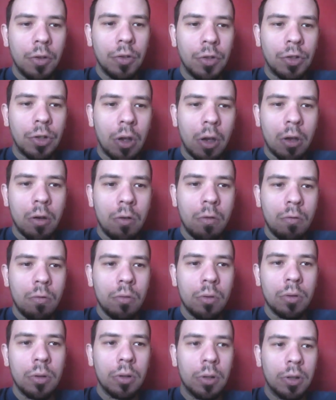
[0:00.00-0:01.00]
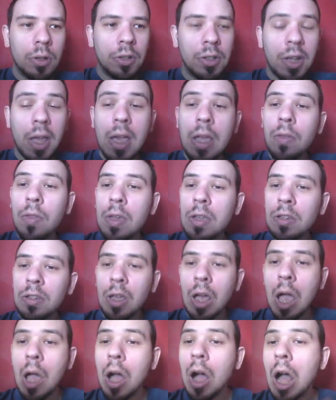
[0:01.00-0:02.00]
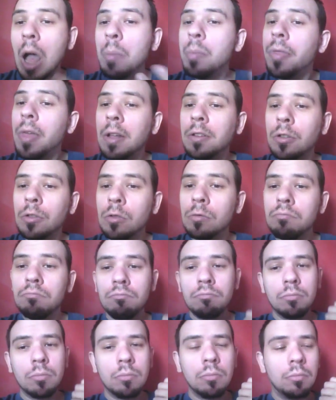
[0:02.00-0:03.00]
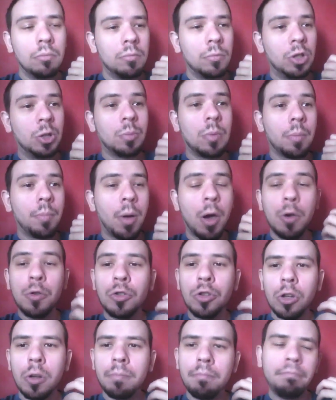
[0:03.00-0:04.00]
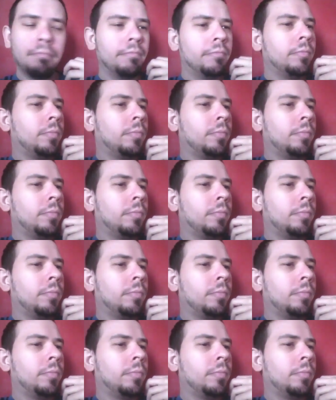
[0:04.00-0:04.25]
So, saying this hypothetical, someone posts up,